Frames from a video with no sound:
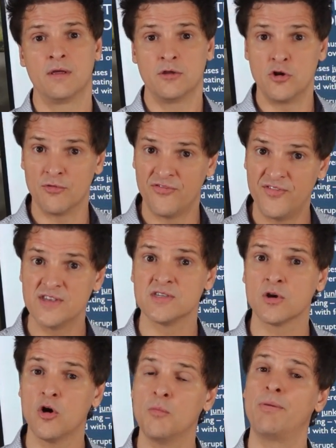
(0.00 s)
your
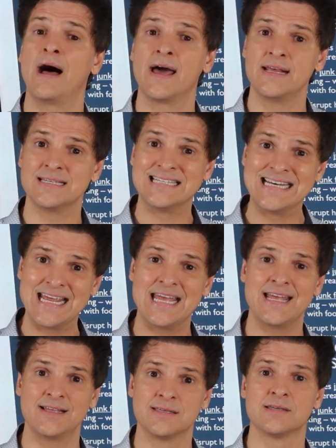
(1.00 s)
physical body's
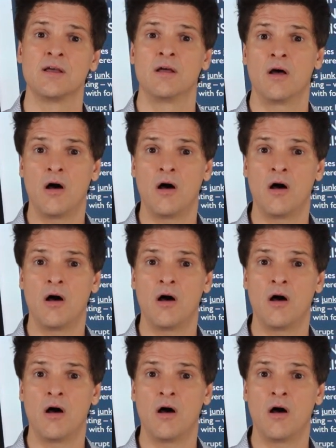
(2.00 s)
needs